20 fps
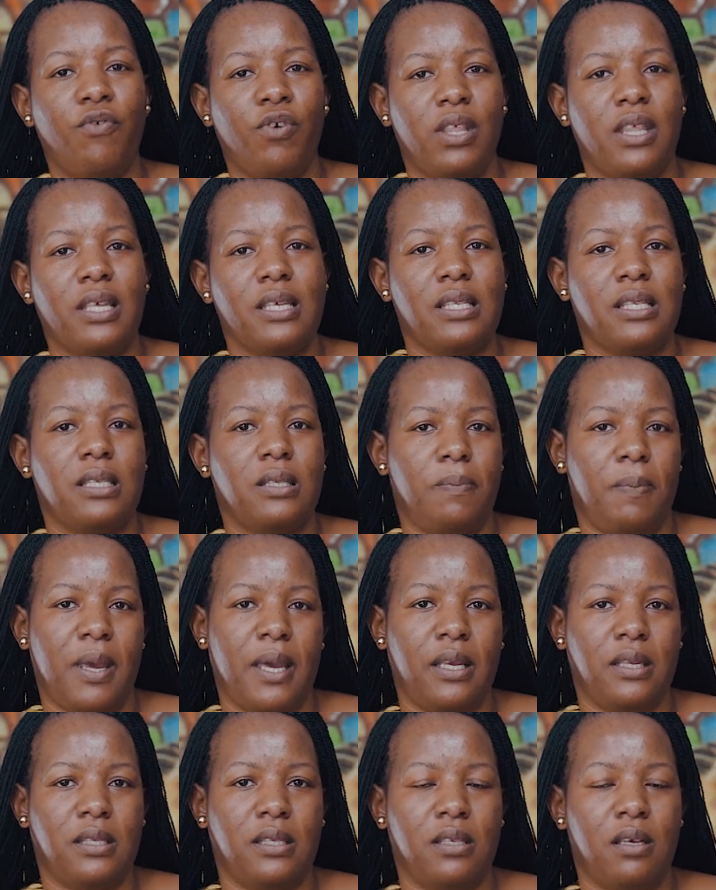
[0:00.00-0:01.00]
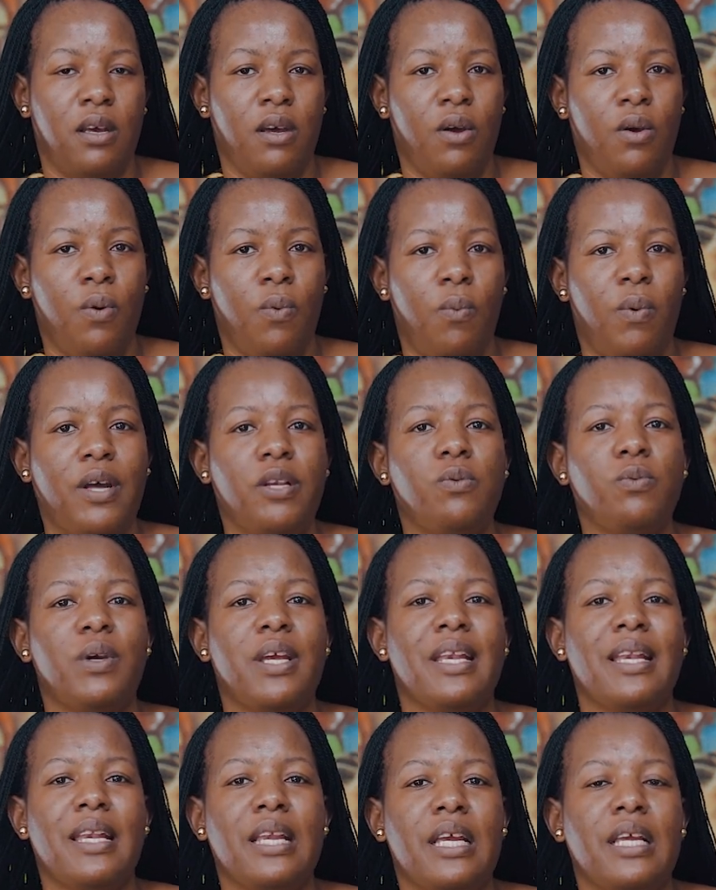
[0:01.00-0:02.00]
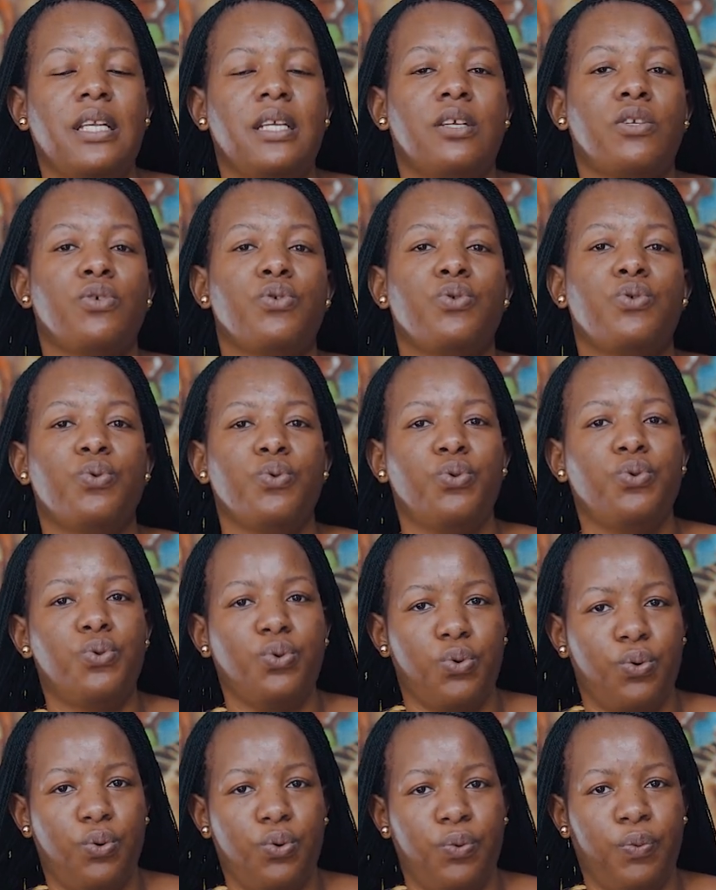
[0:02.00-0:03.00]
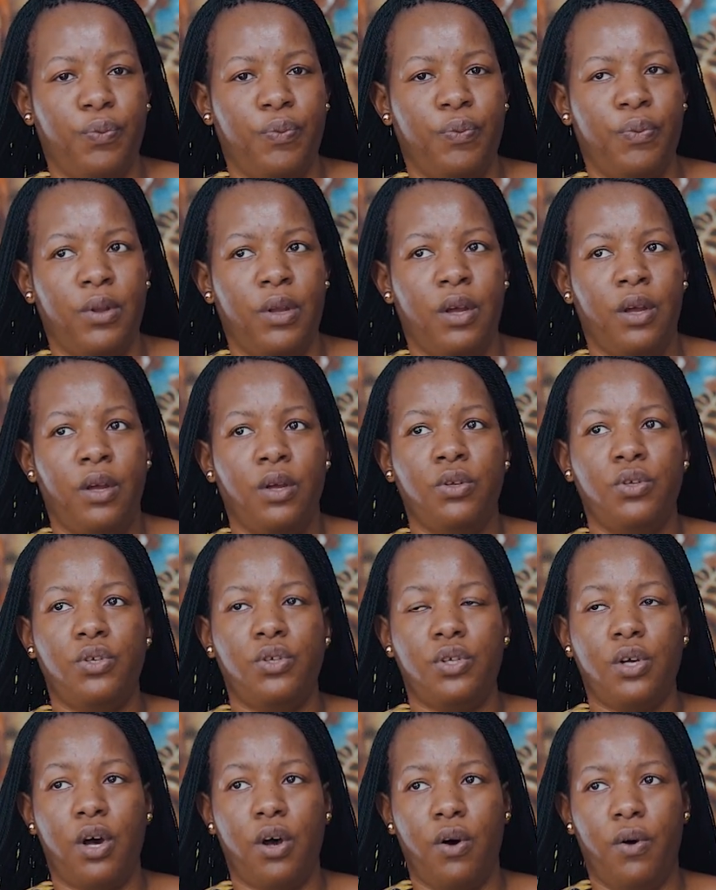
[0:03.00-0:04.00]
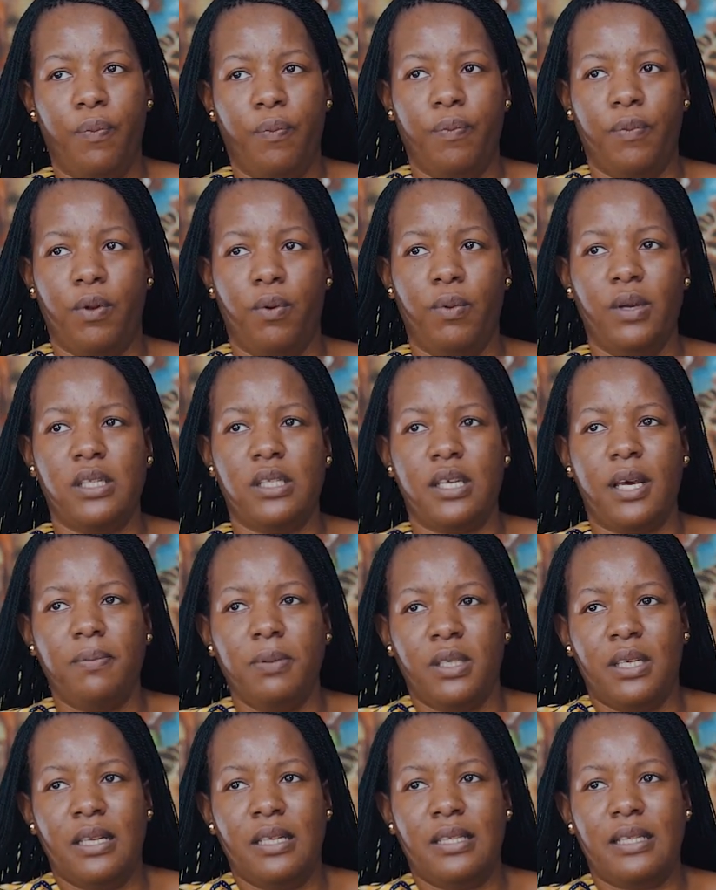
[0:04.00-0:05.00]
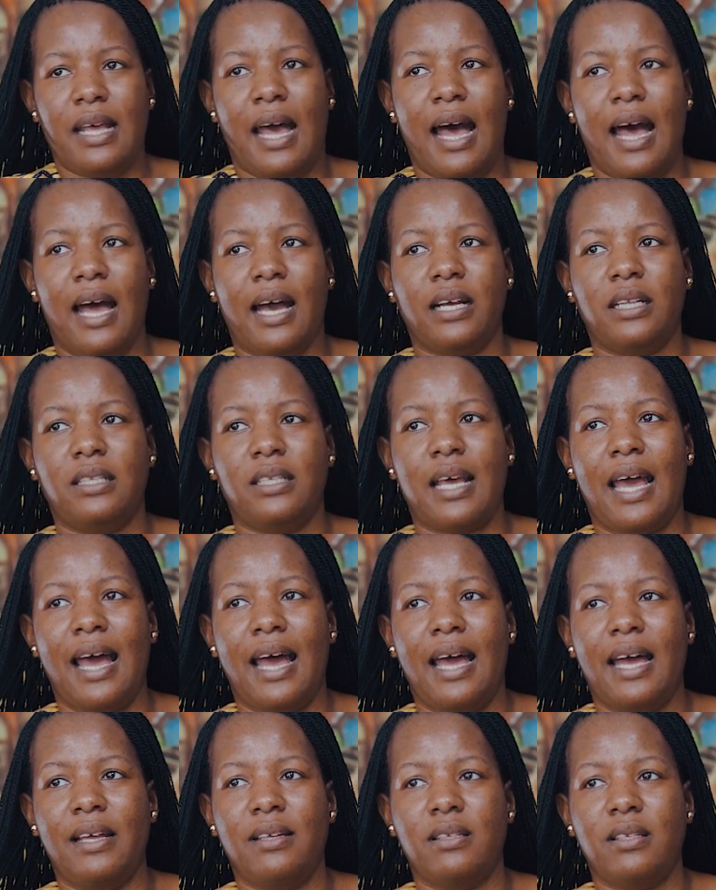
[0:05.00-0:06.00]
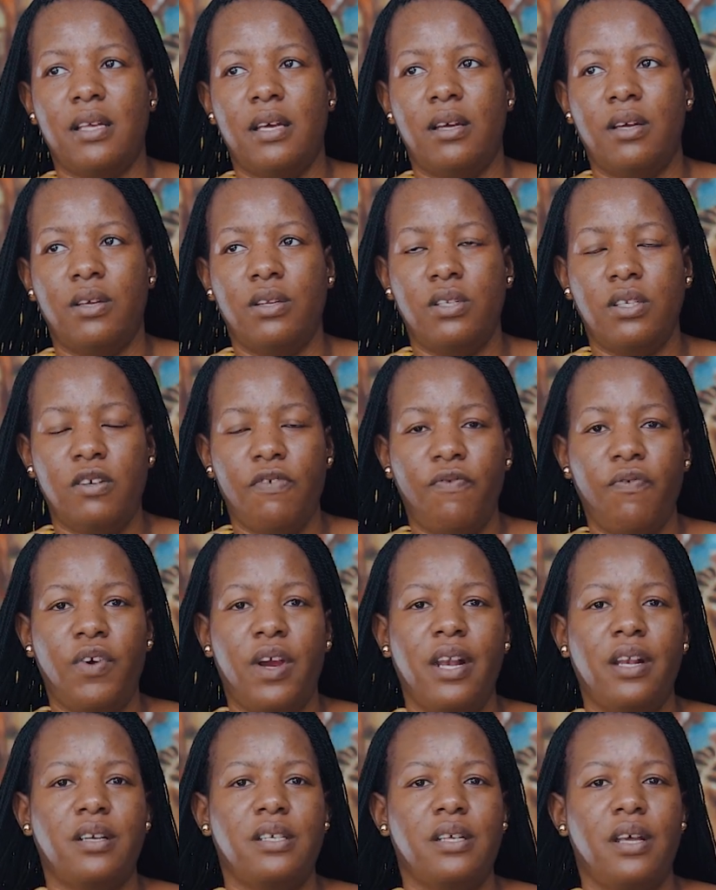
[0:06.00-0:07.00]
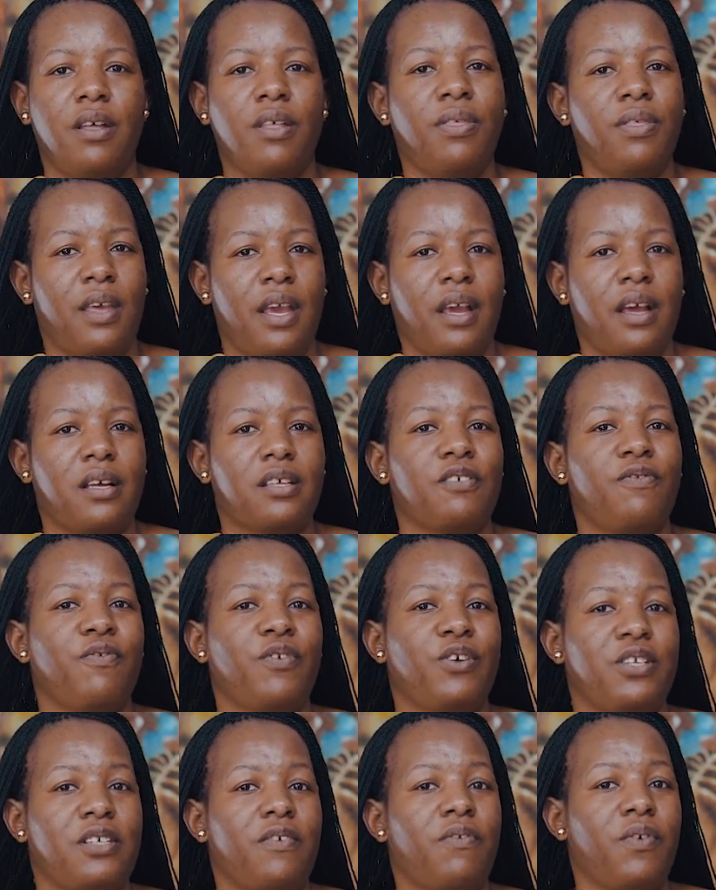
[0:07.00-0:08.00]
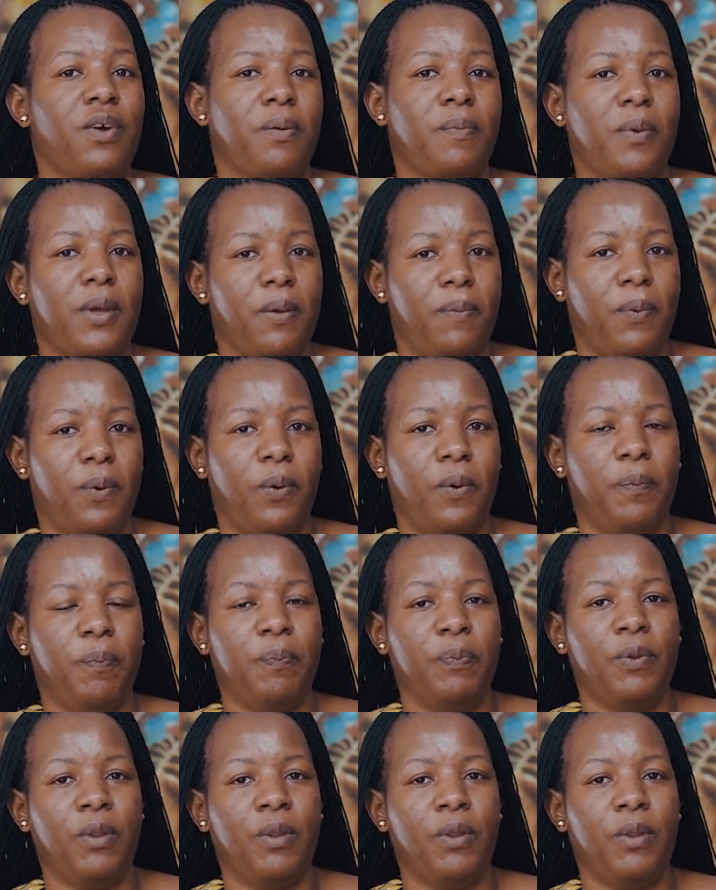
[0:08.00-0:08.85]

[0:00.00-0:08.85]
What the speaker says: for this space? What do we need it to do? So receptions act as different things for different people.